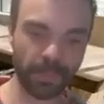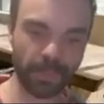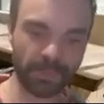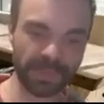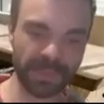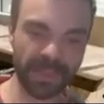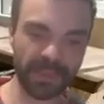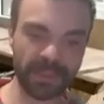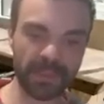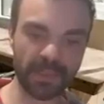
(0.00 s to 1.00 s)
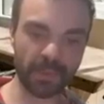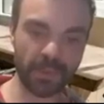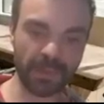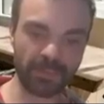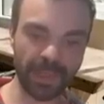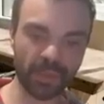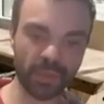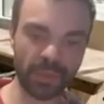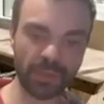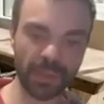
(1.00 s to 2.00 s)
you have a state, you have an
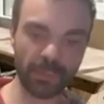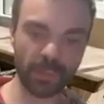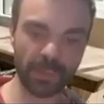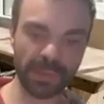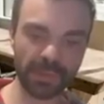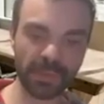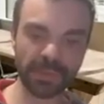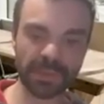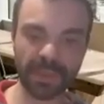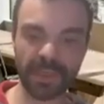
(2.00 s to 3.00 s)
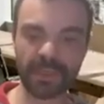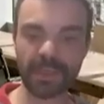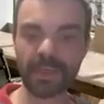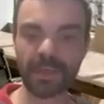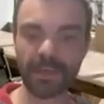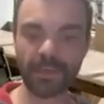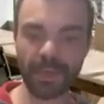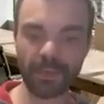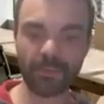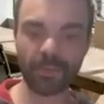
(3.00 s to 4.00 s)
action that produces a new state, and
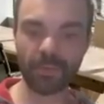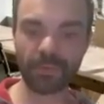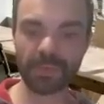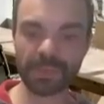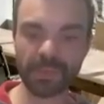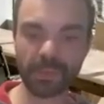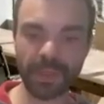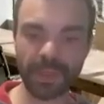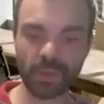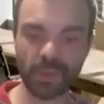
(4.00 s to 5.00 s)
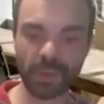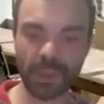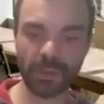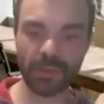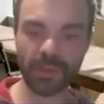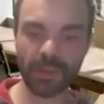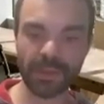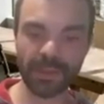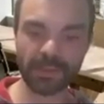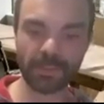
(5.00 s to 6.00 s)
therefore this new action here
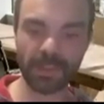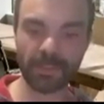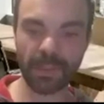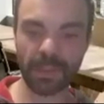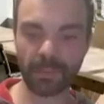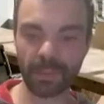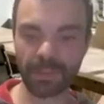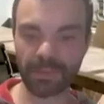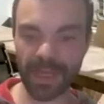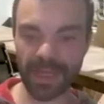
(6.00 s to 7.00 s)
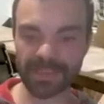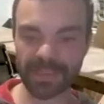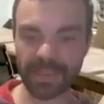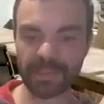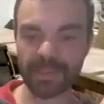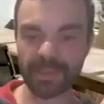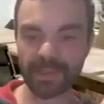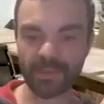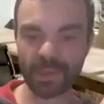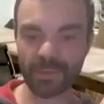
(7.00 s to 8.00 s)
has to be applicable in that state
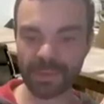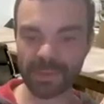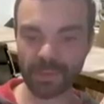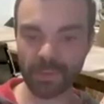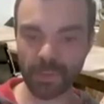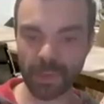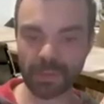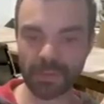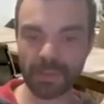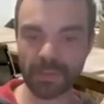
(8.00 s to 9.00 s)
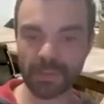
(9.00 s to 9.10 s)
and generates a new one,